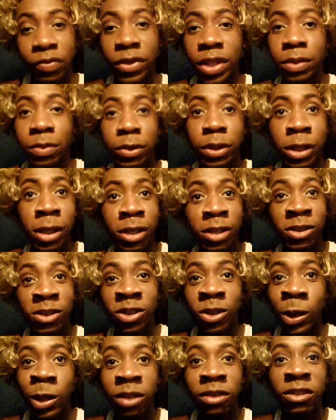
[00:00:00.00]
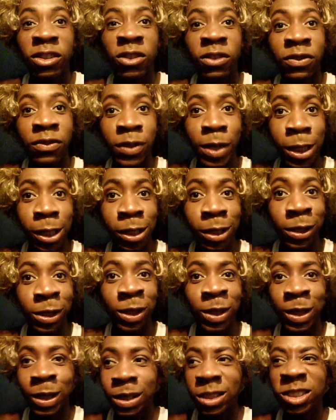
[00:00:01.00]
Because the feds
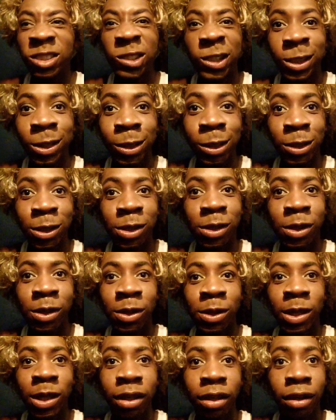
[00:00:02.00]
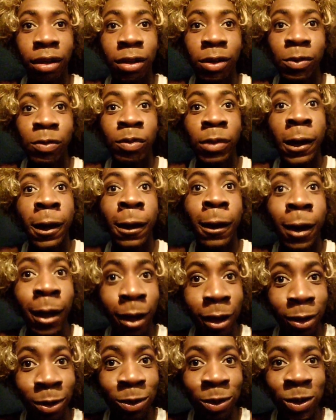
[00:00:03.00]
seized my
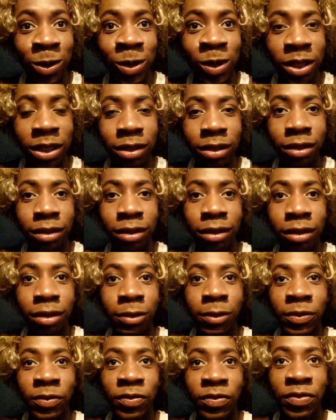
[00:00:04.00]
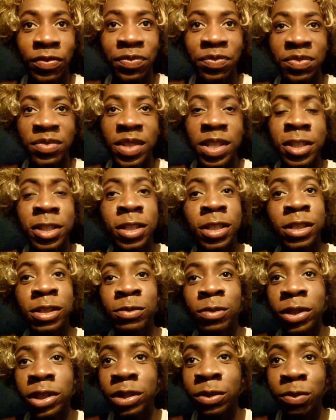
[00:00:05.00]
house. They seized my
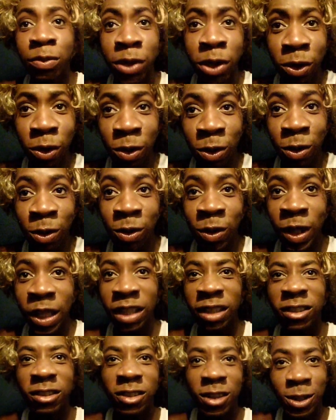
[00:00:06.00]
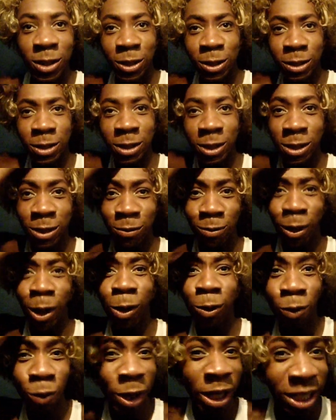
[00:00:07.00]
computer, they done seized my
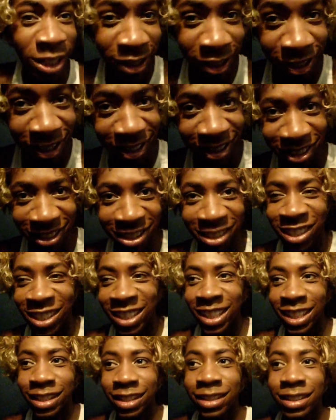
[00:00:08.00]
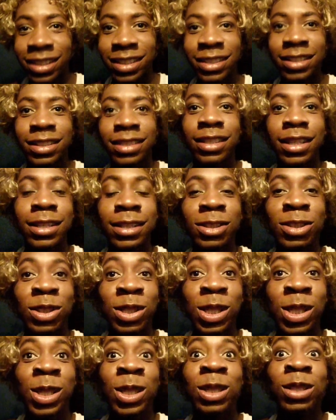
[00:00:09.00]
wigs, they done
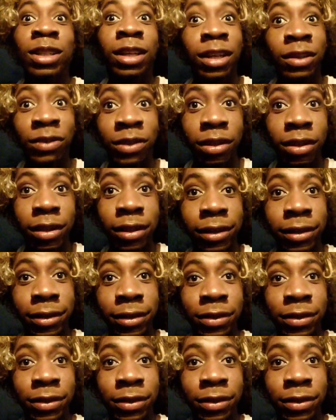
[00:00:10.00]
seized everything.